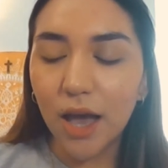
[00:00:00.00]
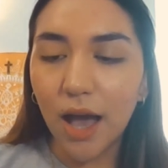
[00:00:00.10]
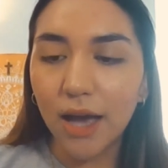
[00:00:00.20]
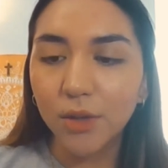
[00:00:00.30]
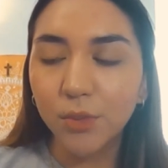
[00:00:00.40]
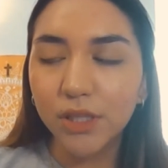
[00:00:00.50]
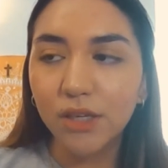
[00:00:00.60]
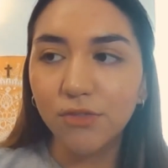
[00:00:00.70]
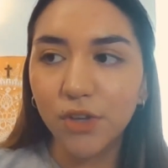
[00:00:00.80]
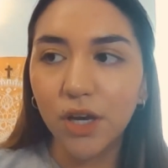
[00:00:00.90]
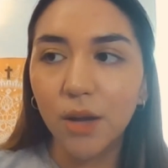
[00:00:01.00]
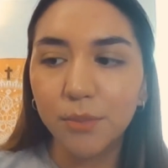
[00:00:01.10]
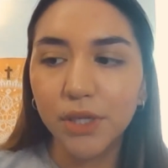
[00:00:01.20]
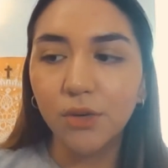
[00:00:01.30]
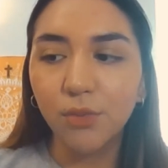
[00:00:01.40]
I would give the
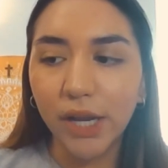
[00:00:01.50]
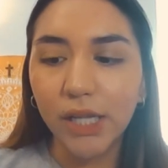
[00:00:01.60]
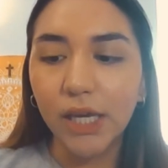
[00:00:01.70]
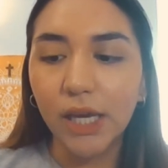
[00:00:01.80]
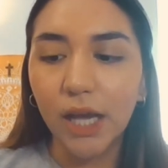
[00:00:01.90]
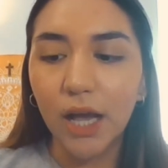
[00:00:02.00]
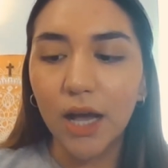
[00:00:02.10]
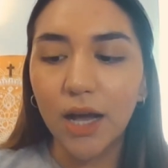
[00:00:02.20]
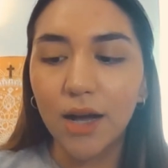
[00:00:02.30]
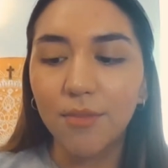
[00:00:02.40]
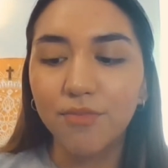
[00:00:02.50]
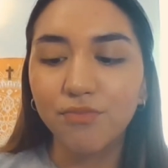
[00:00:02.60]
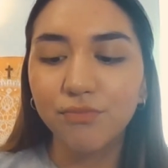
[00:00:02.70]
company rating, I